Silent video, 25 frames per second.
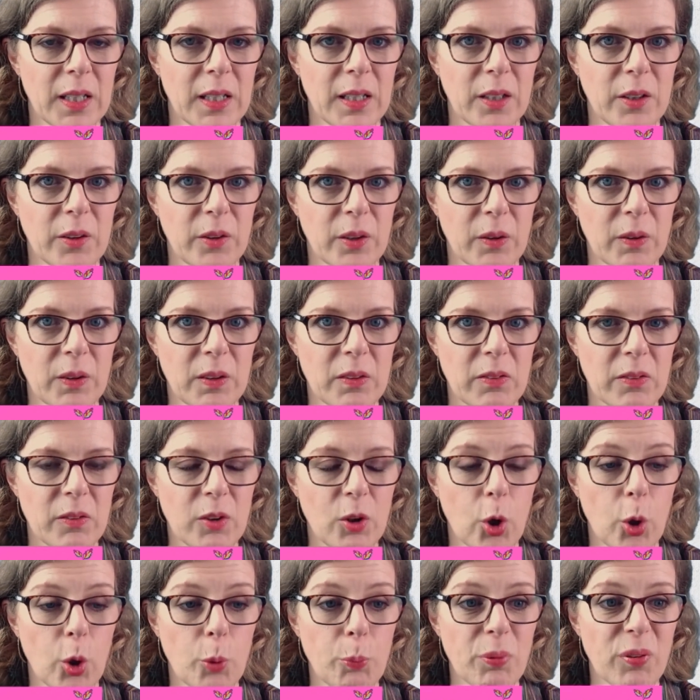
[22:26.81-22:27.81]
you know, it's
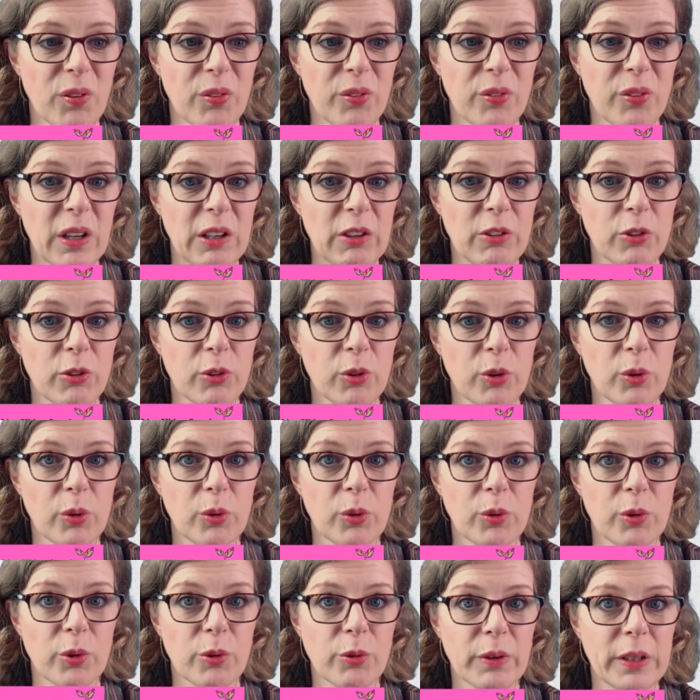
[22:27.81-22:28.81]
not a
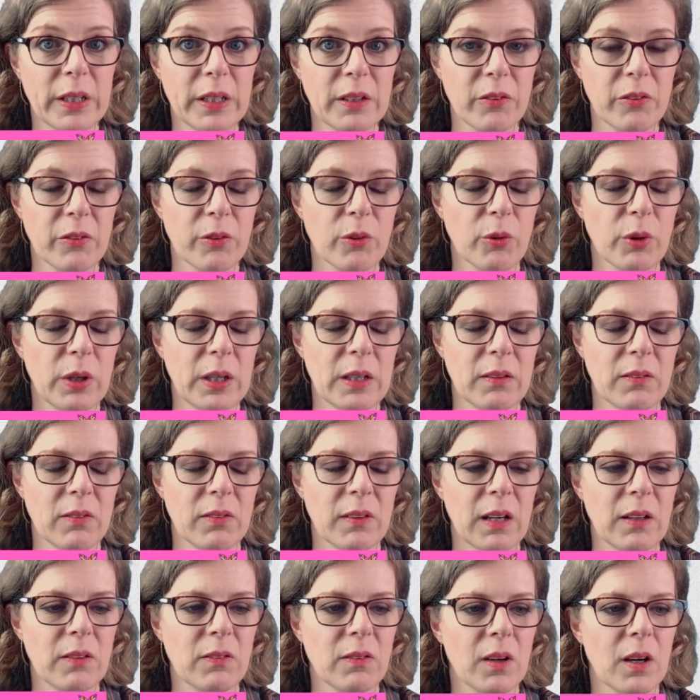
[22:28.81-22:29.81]
professional green screen
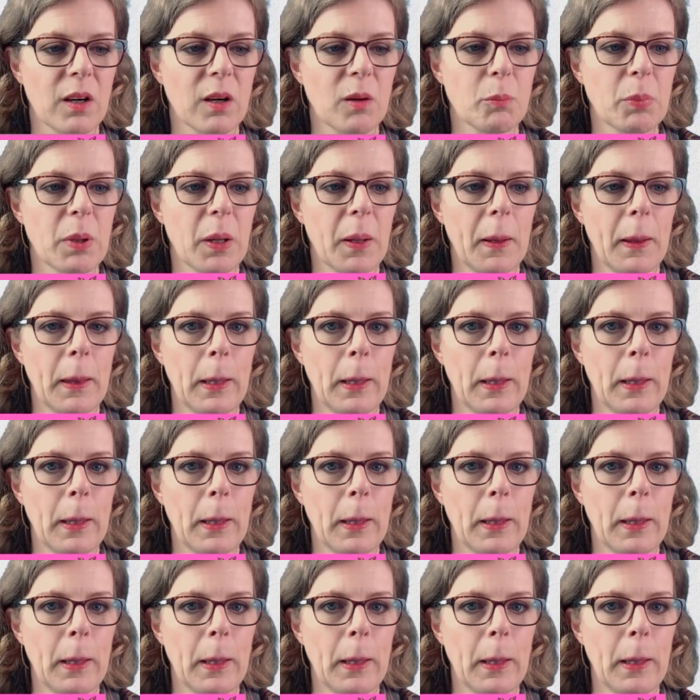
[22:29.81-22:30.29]
setup,